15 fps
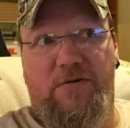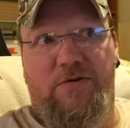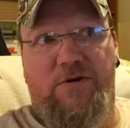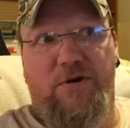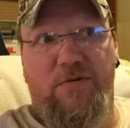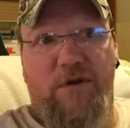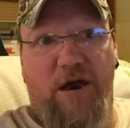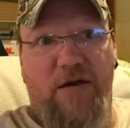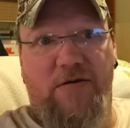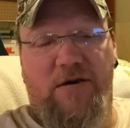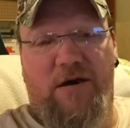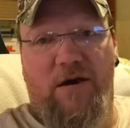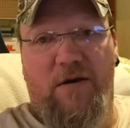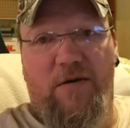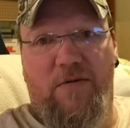3 days
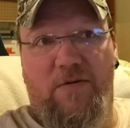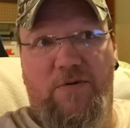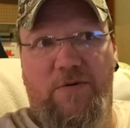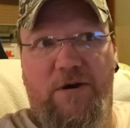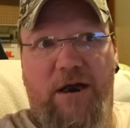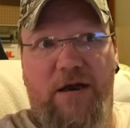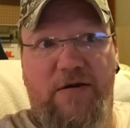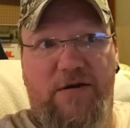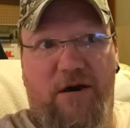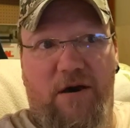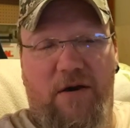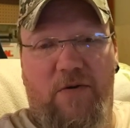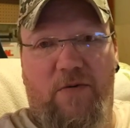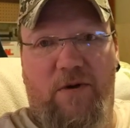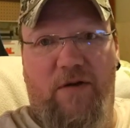ago
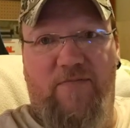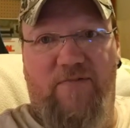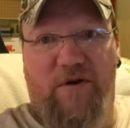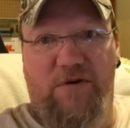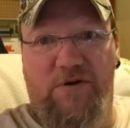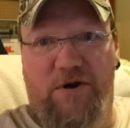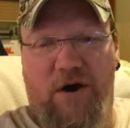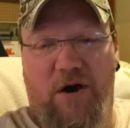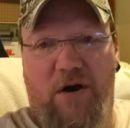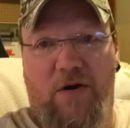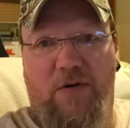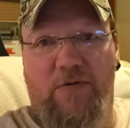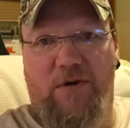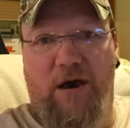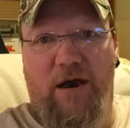when I first
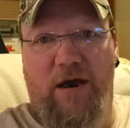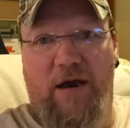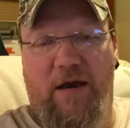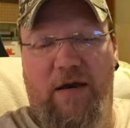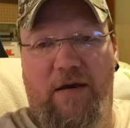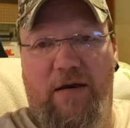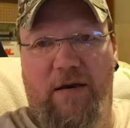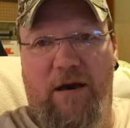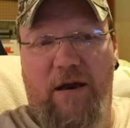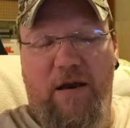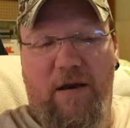called, and